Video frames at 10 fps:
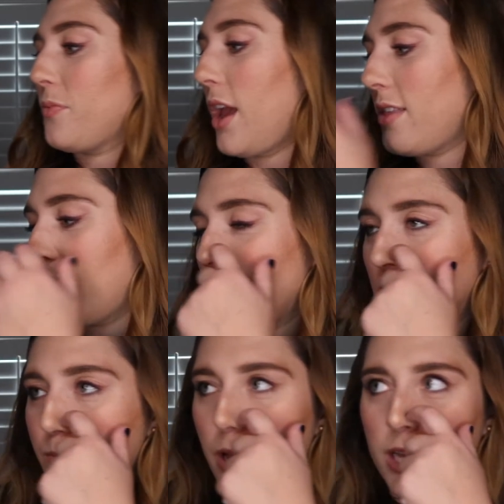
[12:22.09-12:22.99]
I think I
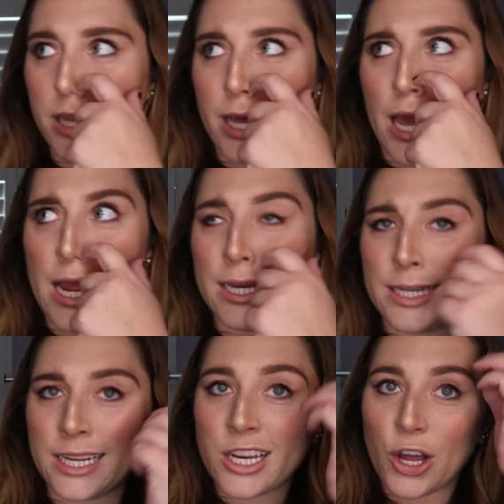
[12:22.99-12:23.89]
spent like
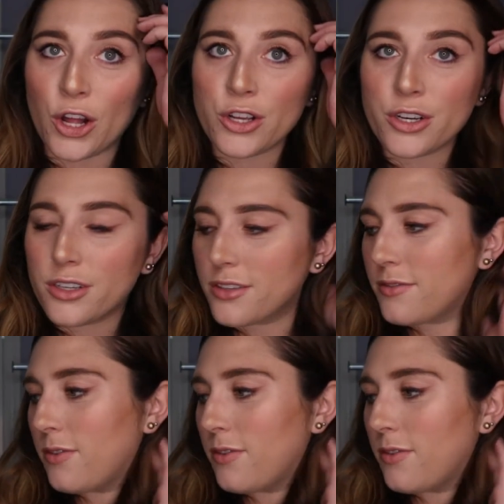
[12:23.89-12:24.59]
$18